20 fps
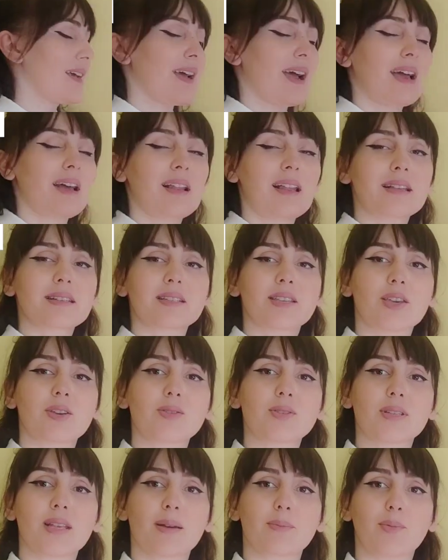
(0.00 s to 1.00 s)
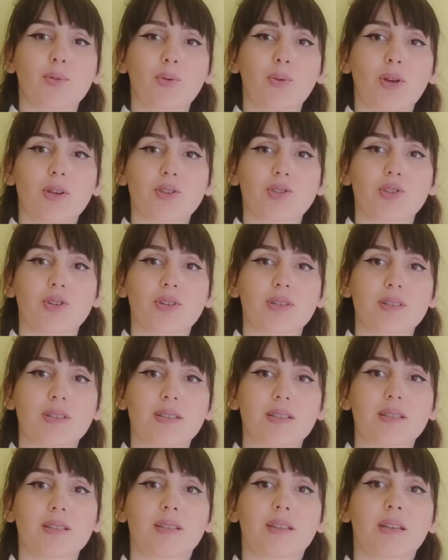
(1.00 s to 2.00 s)
I'll ask you some
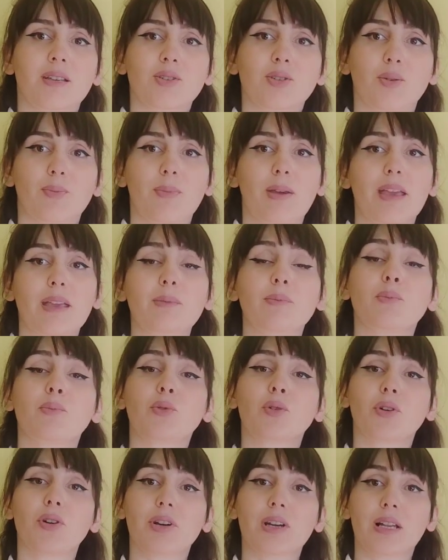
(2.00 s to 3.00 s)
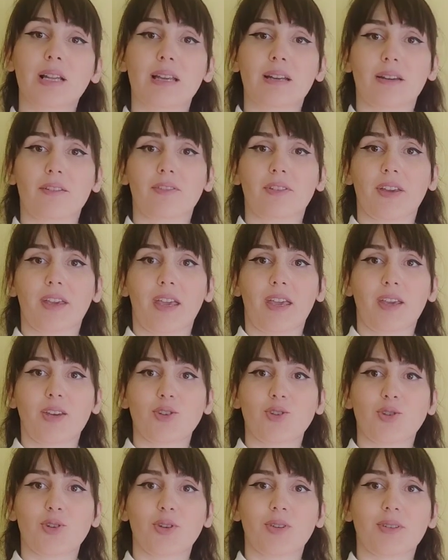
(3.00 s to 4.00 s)
questions to make more
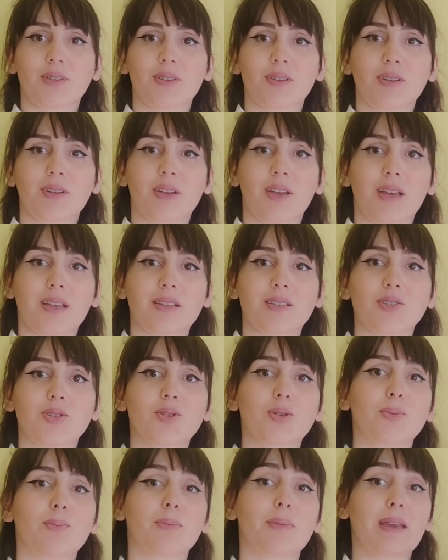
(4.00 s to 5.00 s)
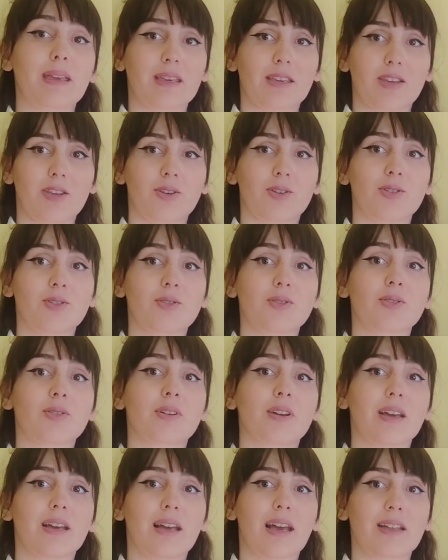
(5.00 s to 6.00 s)
clarification and to make you
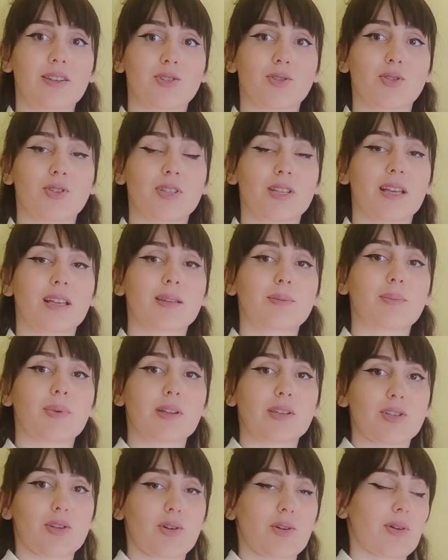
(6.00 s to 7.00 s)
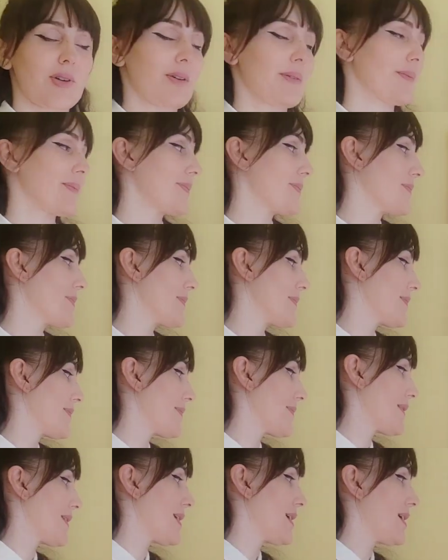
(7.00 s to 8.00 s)
understand better.
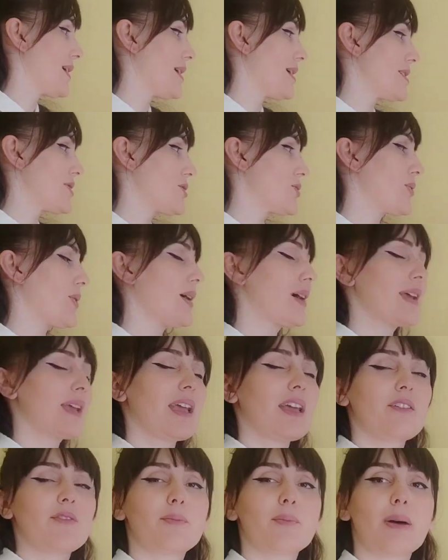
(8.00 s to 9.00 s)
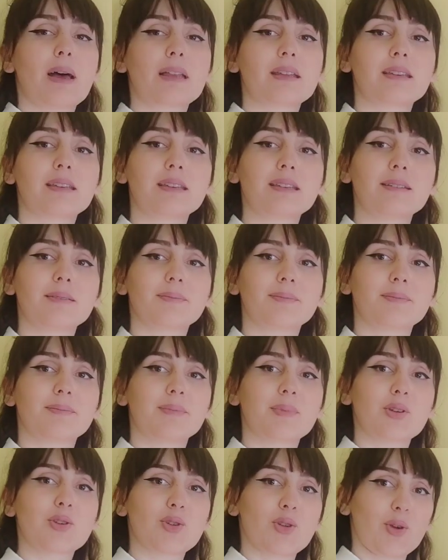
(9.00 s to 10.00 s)
Do I have money?
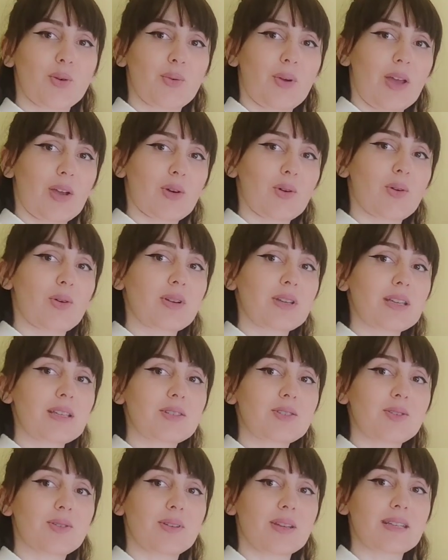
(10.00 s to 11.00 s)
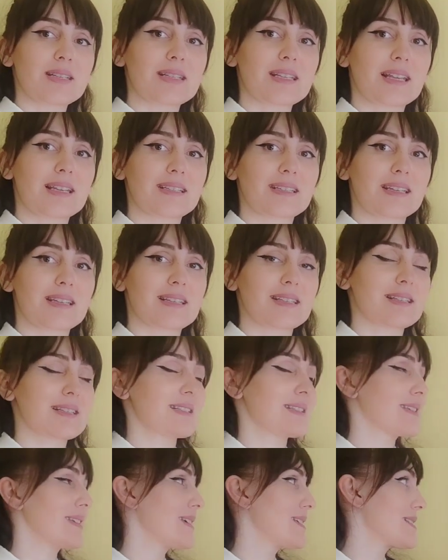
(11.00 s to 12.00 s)
So according to the
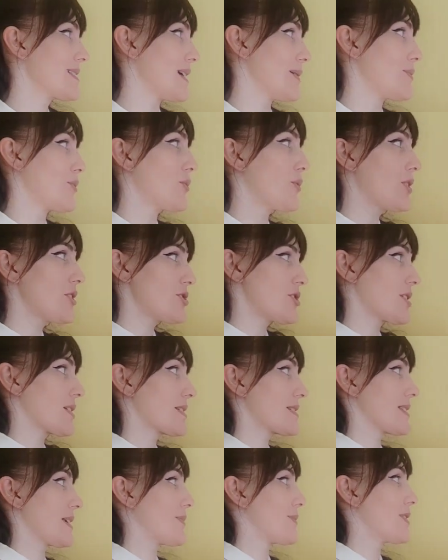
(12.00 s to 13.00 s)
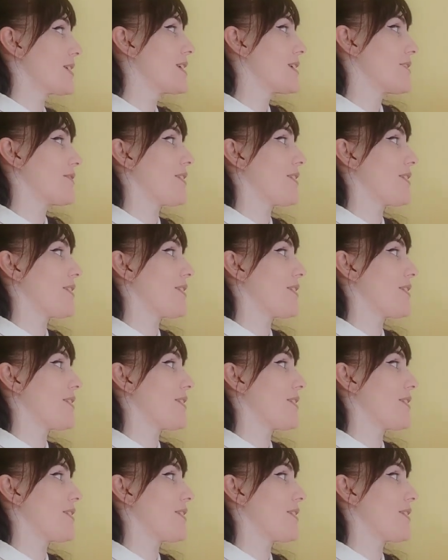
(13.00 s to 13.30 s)
sentence, yes, I'm wishing something.